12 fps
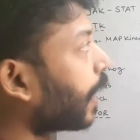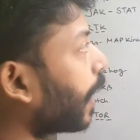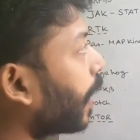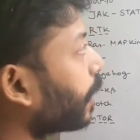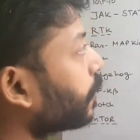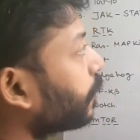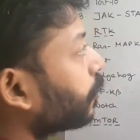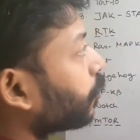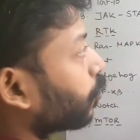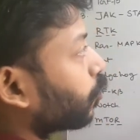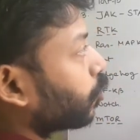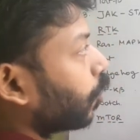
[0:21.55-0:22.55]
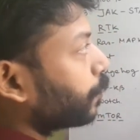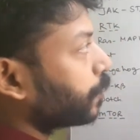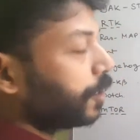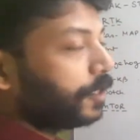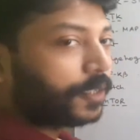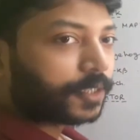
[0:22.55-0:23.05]
and
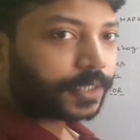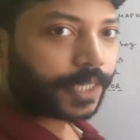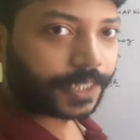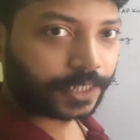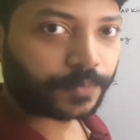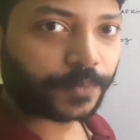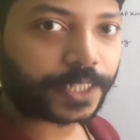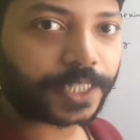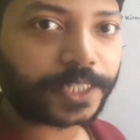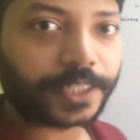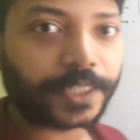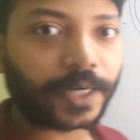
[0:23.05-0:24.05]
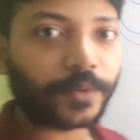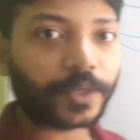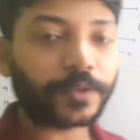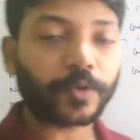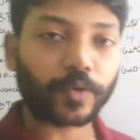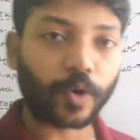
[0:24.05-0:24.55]
rhodopsin that is present in
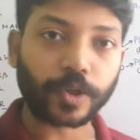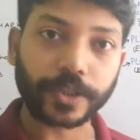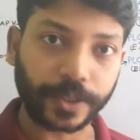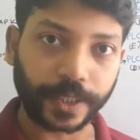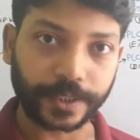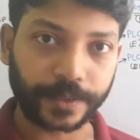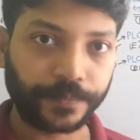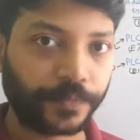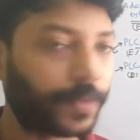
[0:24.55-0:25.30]
our rod cells,